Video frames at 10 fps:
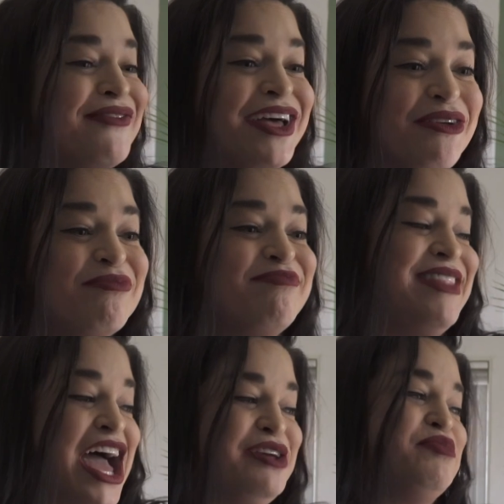I film
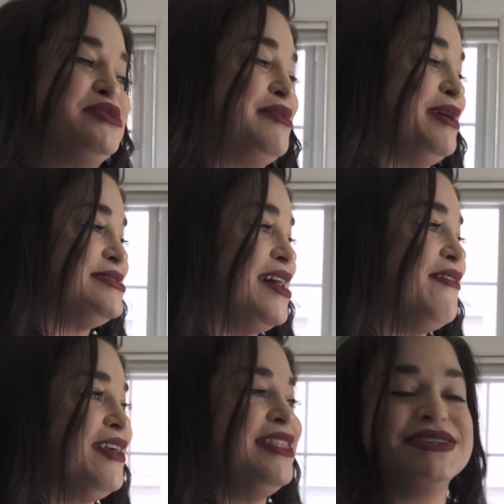90% of my
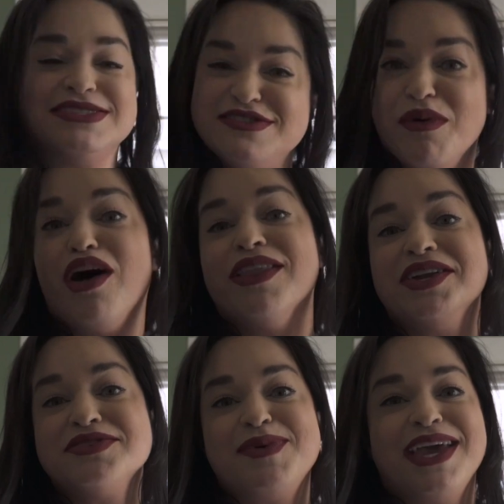stuff, in this small
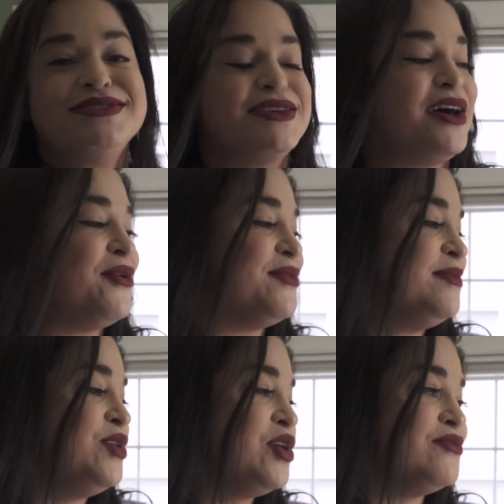little space. So
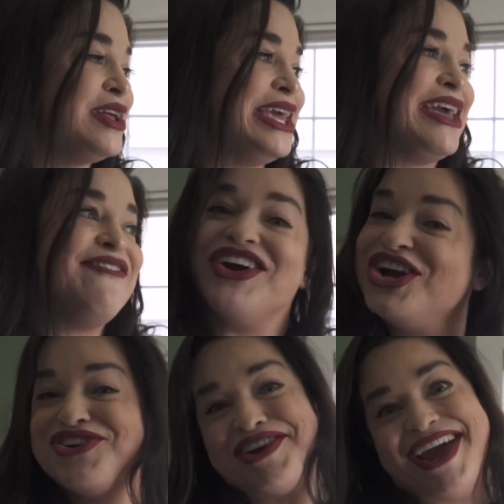you can really get
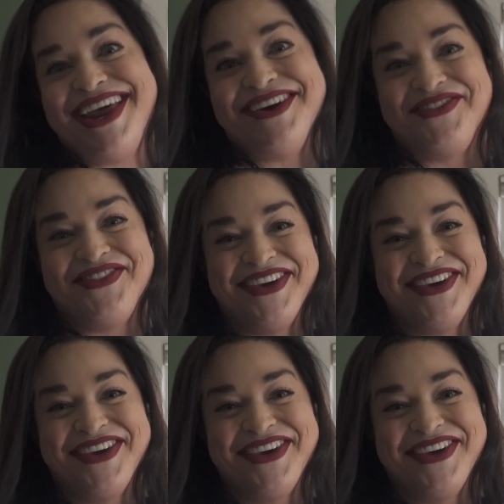very creative.